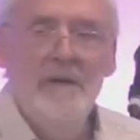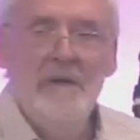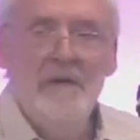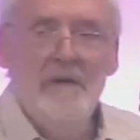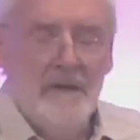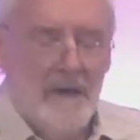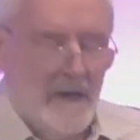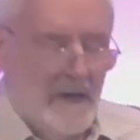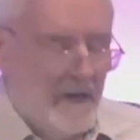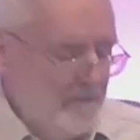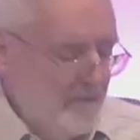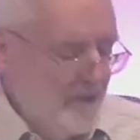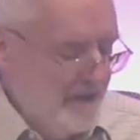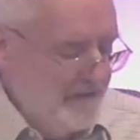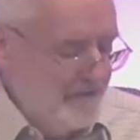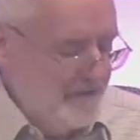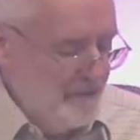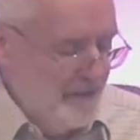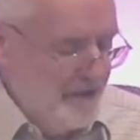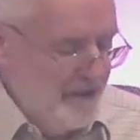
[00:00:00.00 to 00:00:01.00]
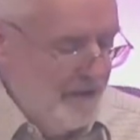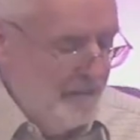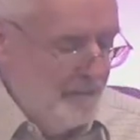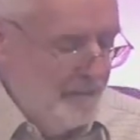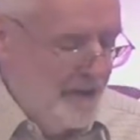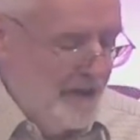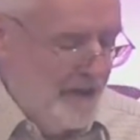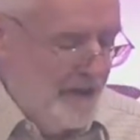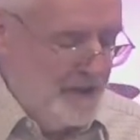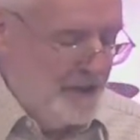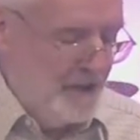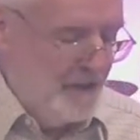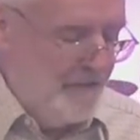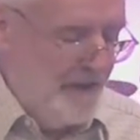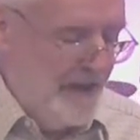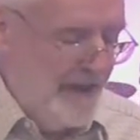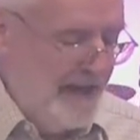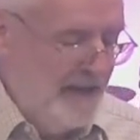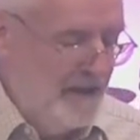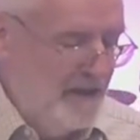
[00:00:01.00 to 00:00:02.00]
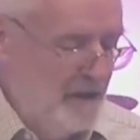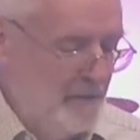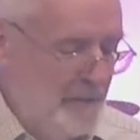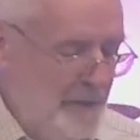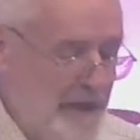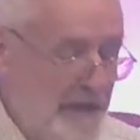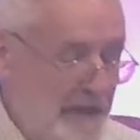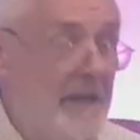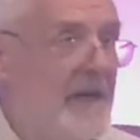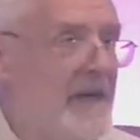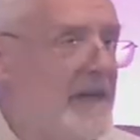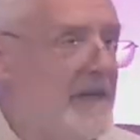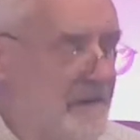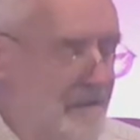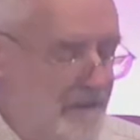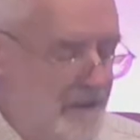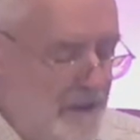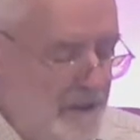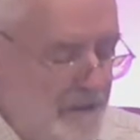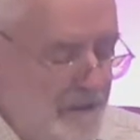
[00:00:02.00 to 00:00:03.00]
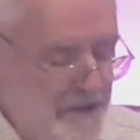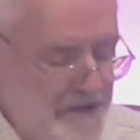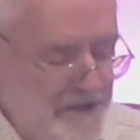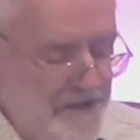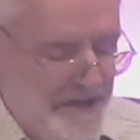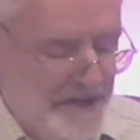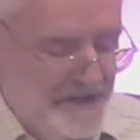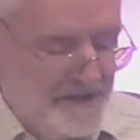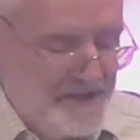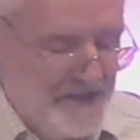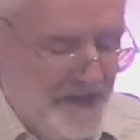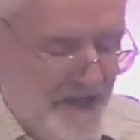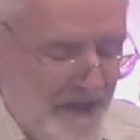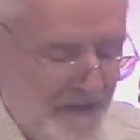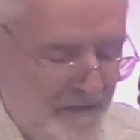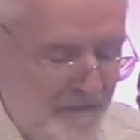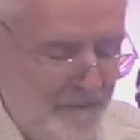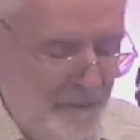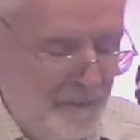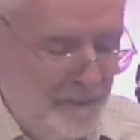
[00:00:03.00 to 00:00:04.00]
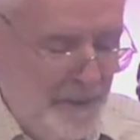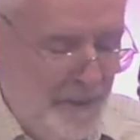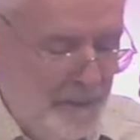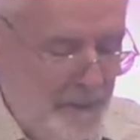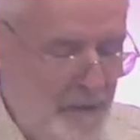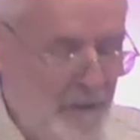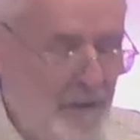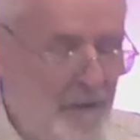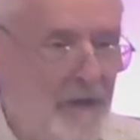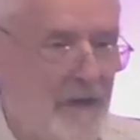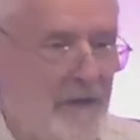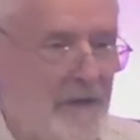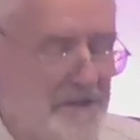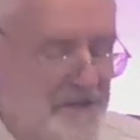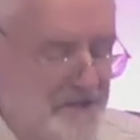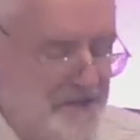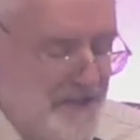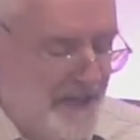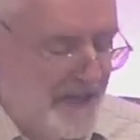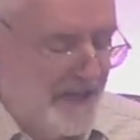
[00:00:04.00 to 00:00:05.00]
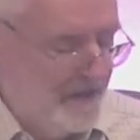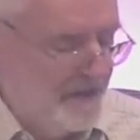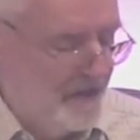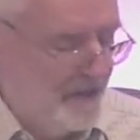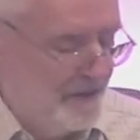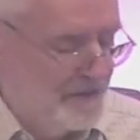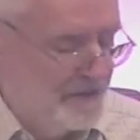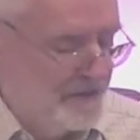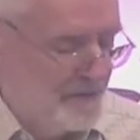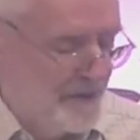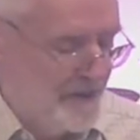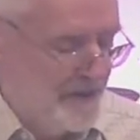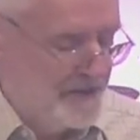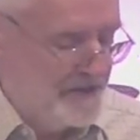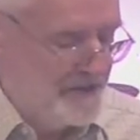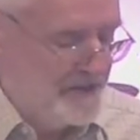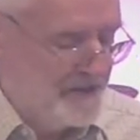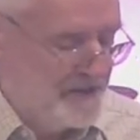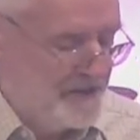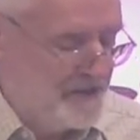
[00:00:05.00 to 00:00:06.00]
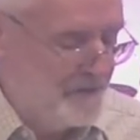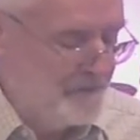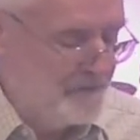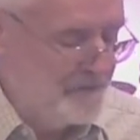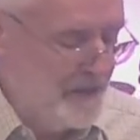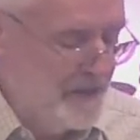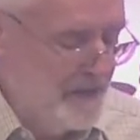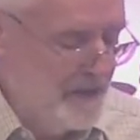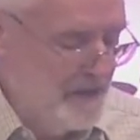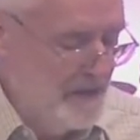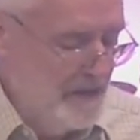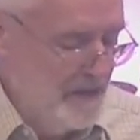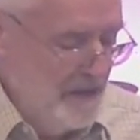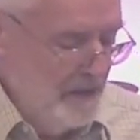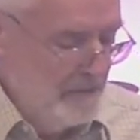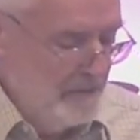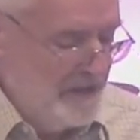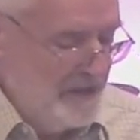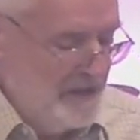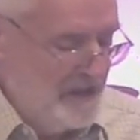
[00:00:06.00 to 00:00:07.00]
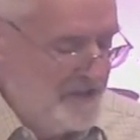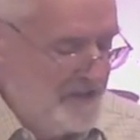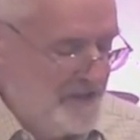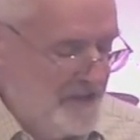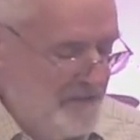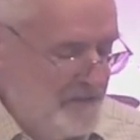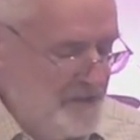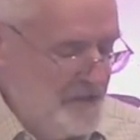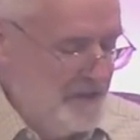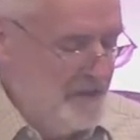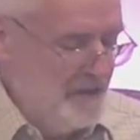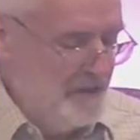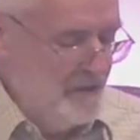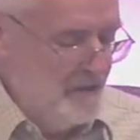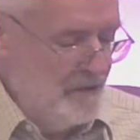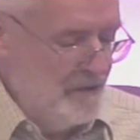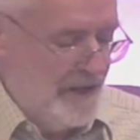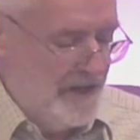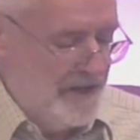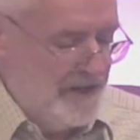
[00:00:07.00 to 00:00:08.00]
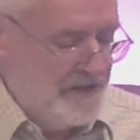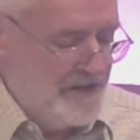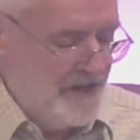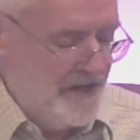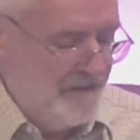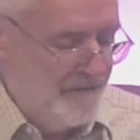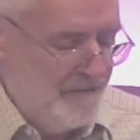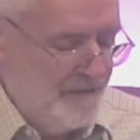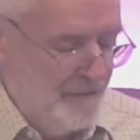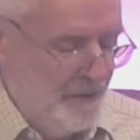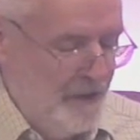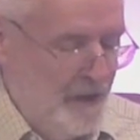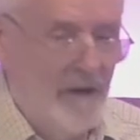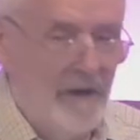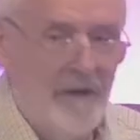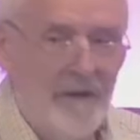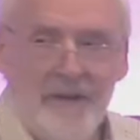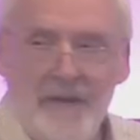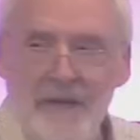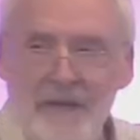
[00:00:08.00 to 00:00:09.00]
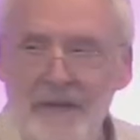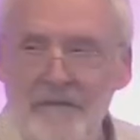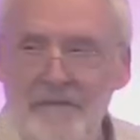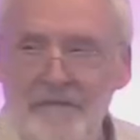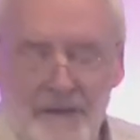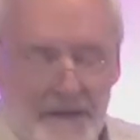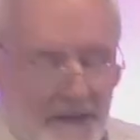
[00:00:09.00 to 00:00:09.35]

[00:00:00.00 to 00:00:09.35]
I'm left with the impression of hell being a kind of lunatic asylum for people who can't stand God's presence. But it seems you're not quite safe from God, even in